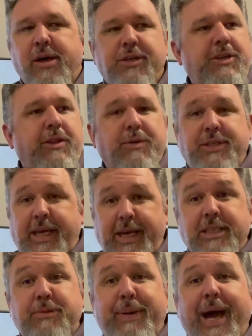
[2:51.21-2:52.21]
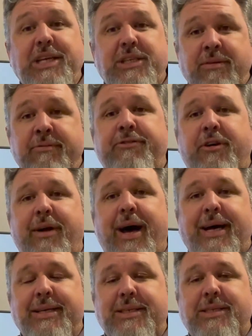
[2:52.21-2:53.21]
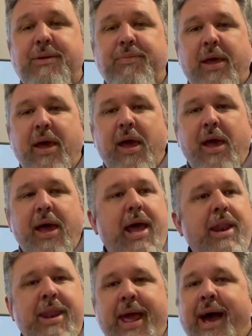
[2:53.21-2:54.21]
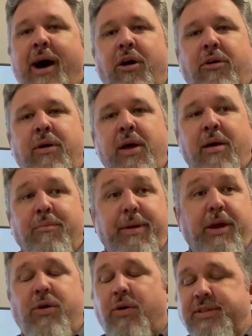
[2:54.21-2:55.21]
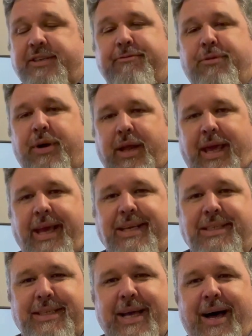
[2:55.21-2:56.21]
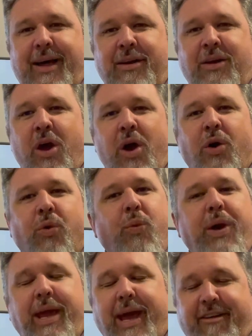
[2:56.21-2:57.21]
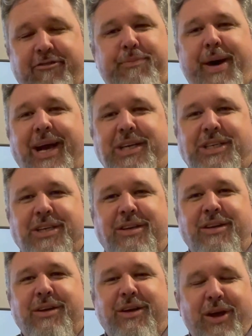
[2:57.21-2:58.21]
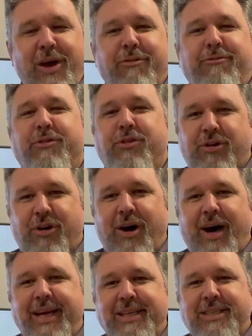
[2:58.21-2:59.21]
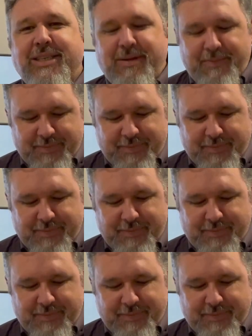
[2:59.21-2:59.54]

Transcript: So it was his passion for us. And now, because of what he's done, we have passion for Christ.